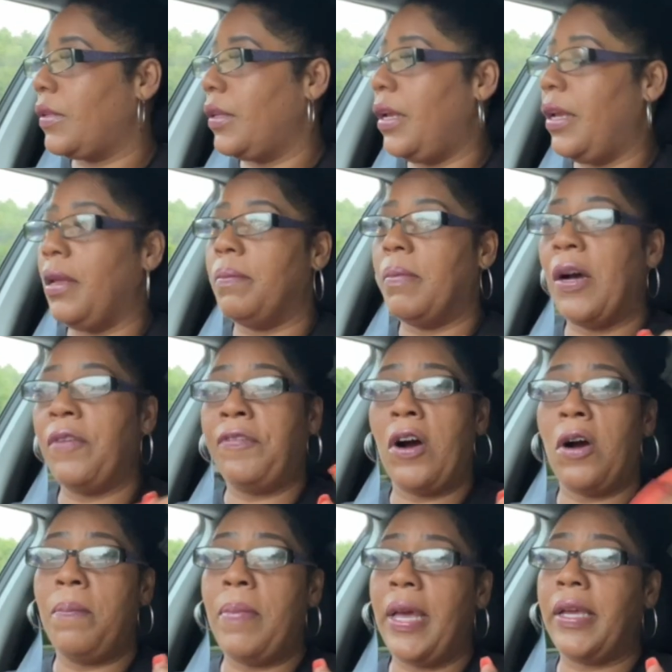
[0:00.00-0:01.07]
and my
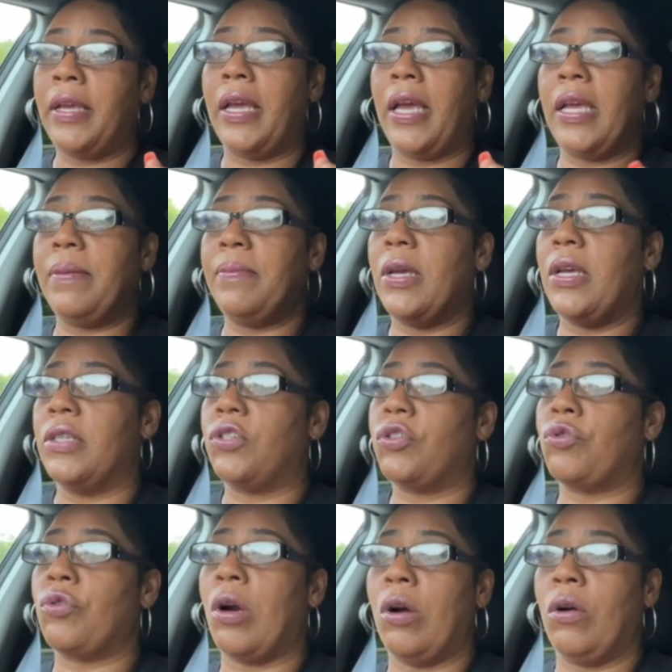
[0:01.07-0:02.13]
fallback game is
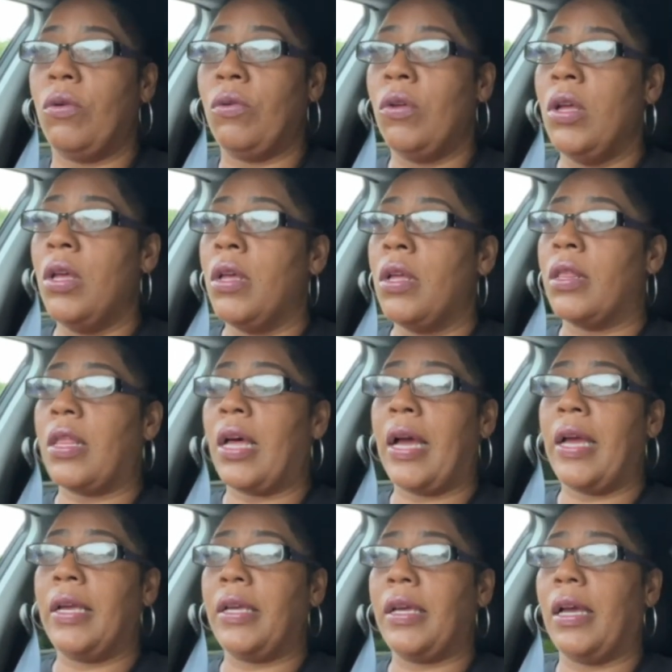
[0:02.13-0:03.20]
strong.
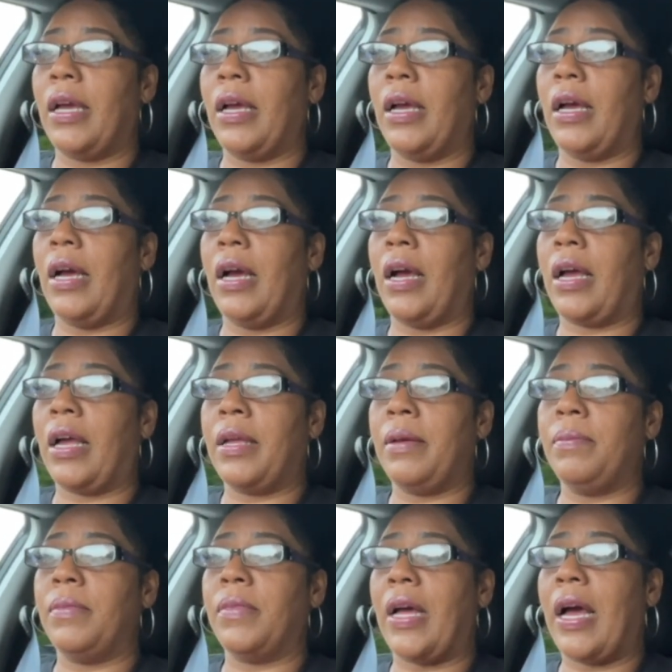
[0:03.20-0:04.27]
Like
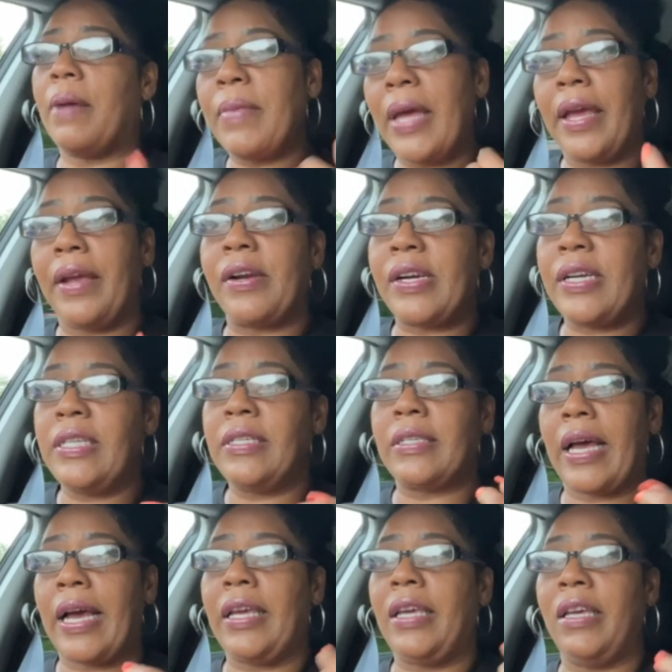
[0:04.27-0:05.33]
I'm I'm an Aries.
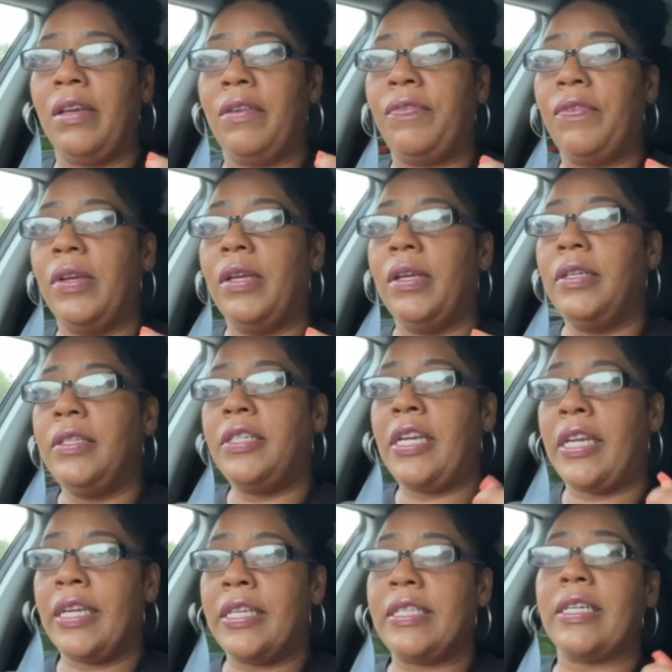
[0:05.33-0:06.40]
I give
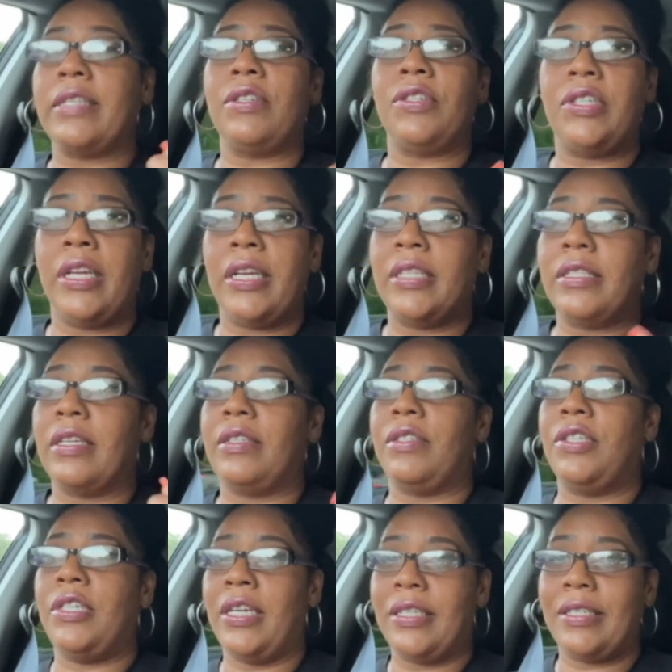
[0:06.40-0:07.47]
chance after chance after
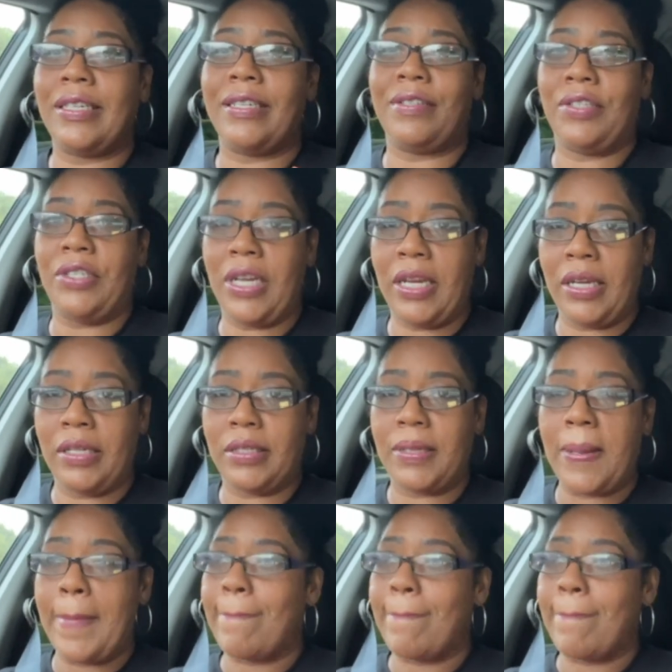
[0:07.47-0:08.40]
chance after chance.